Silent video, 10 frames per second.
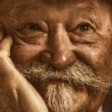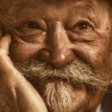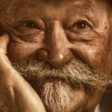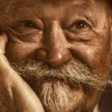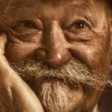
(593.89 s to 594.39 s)

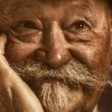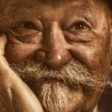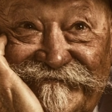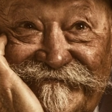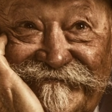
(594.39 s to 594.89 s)

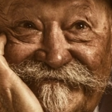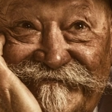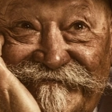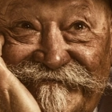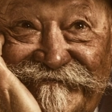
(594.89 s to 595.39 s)

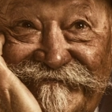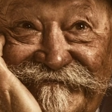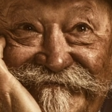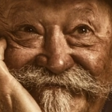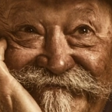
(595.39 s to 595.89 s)

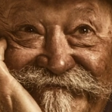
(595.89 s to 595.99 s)
(not speaking)